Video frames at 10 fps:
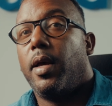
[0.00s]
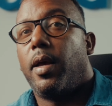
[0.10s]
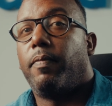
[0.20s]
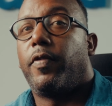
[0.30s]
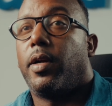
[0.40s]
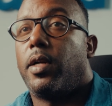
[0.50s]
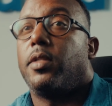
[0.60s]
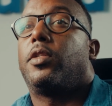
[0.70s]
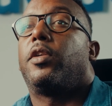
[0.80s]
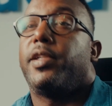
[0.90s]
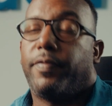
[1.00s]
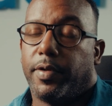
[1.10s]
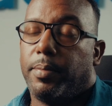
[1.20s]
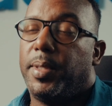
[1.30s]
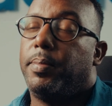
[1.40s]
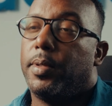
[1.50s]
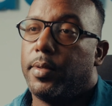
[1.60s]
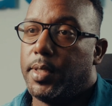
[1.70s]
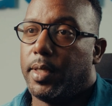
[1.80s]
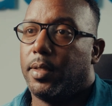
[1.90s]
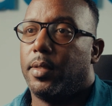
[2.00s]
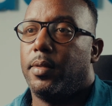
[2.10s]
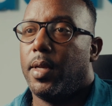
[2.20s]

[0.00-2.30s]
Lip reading: I'm very concerned for the BPO sector.